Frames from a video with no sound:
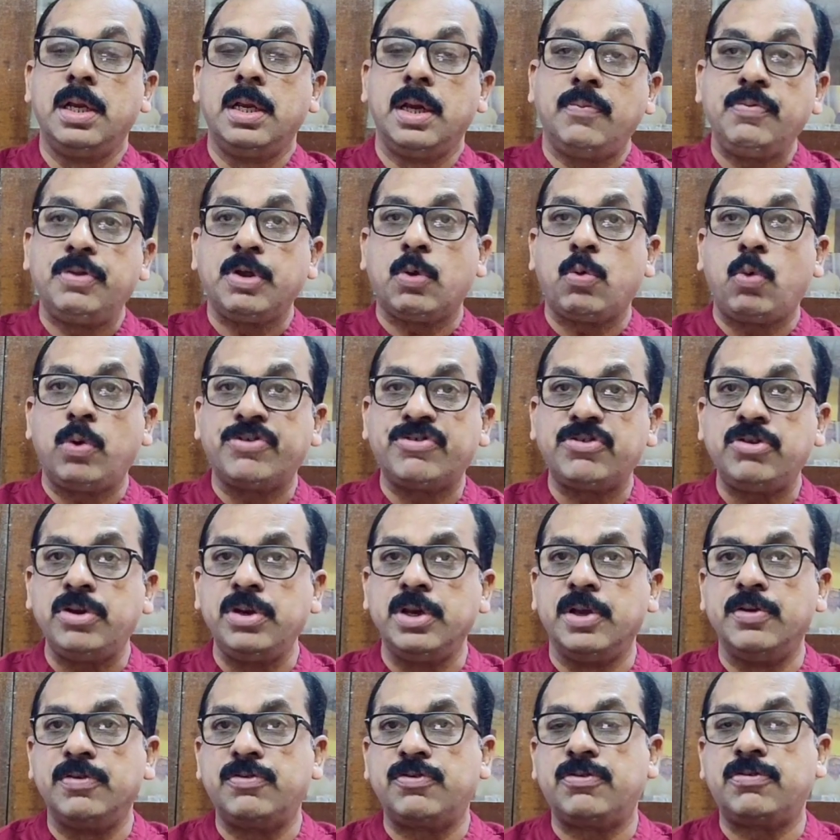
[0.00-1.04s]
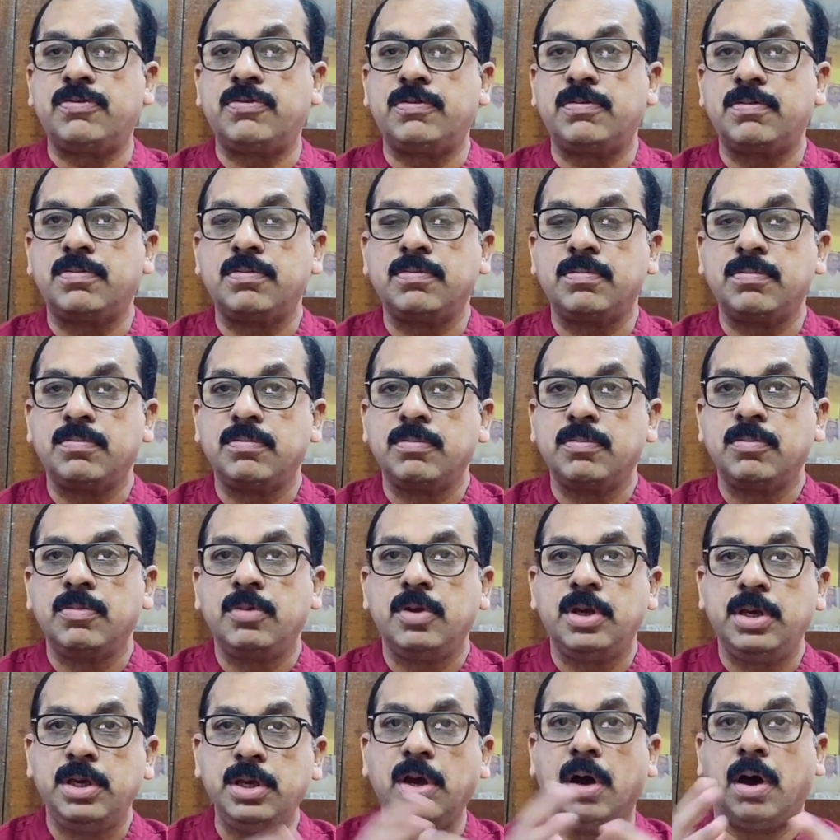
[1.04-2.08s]
Now, the question is
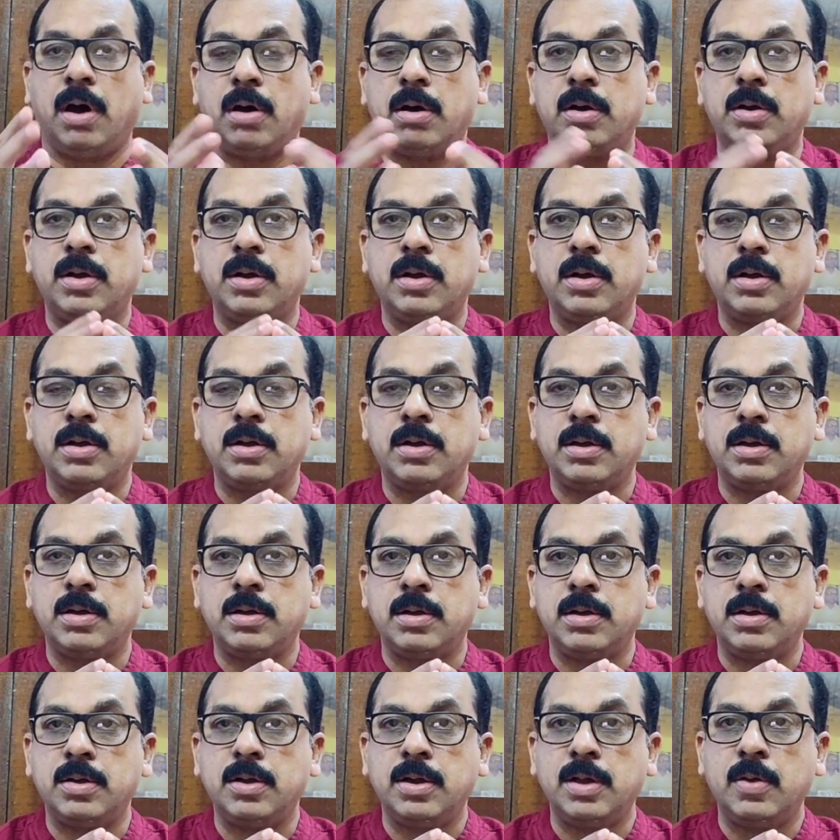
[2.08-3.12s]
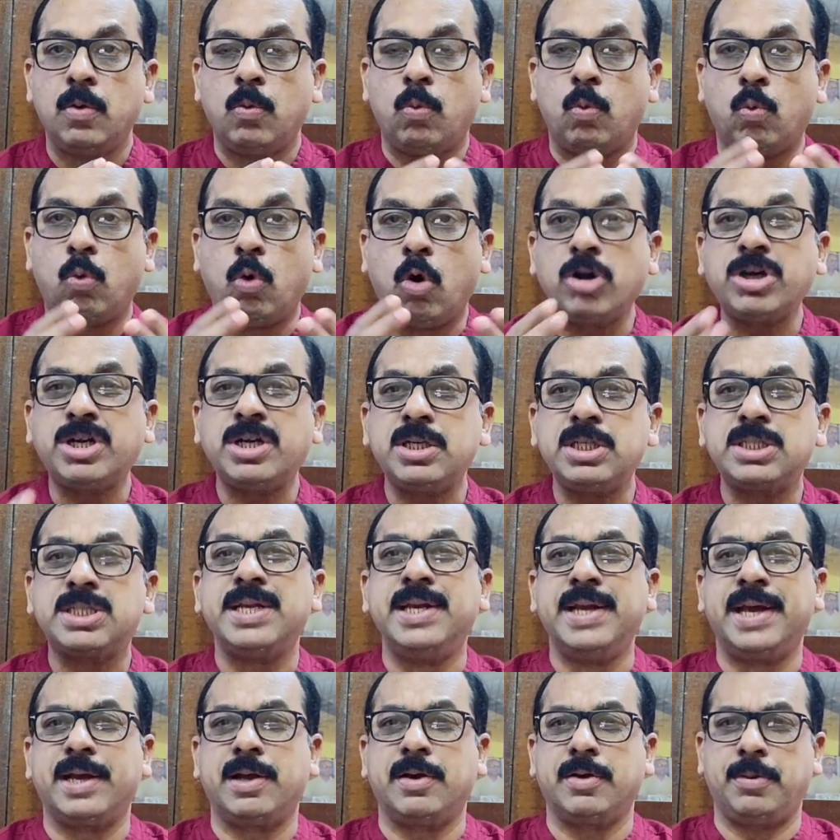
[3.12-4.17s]
here, what is
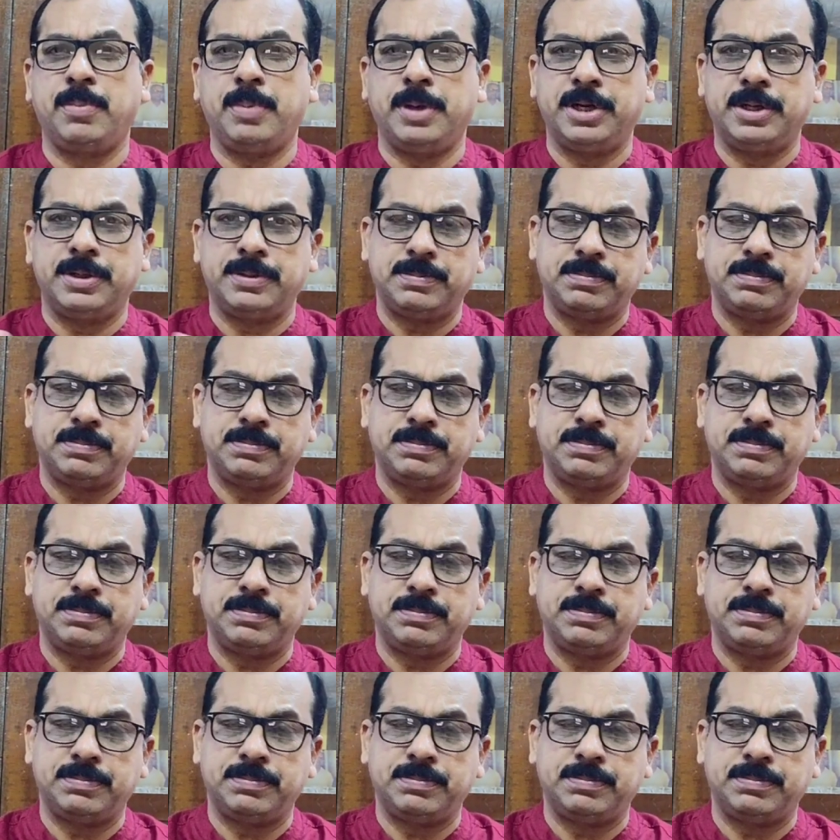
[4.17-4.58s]
an agreement?